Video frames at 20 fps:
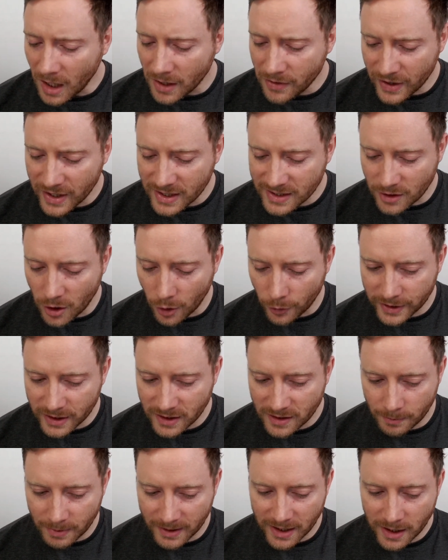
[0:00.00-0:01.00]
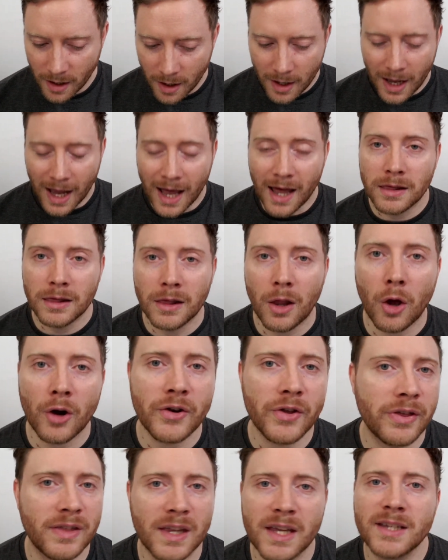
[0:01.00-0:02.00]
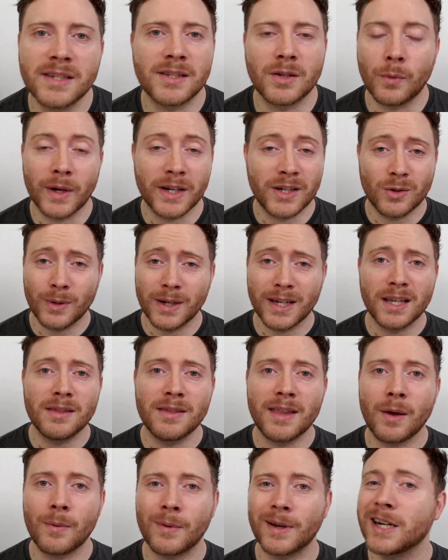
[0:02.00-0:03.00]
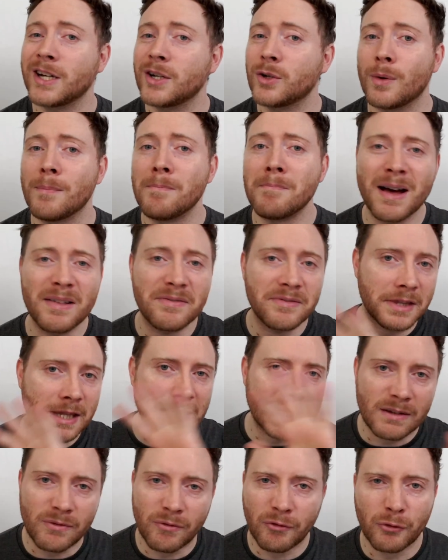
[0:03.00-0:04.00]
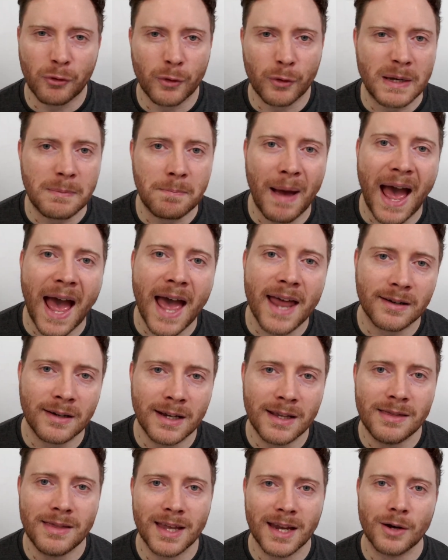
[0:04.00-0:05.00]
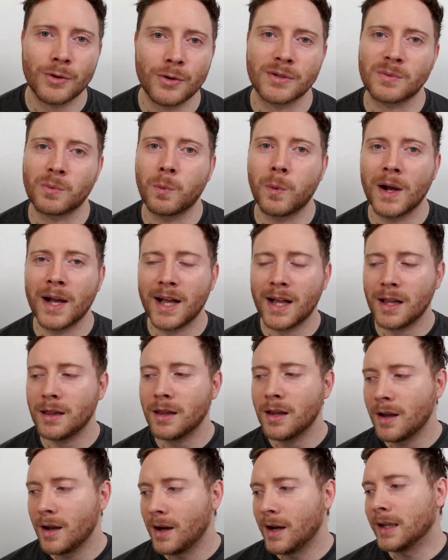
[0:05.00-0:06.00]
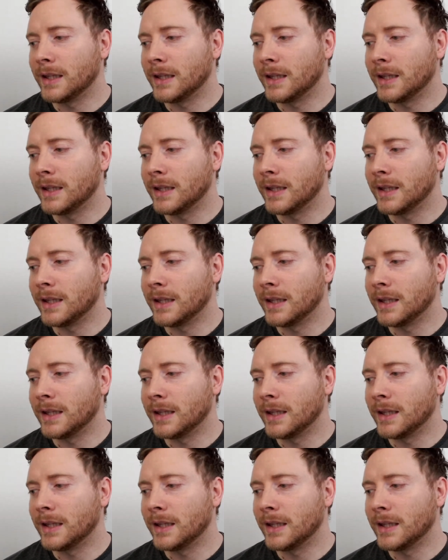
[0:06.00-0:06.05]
There's going to be a lot of things that we're doing in there. We're going to do a monthly free pattern in there as well.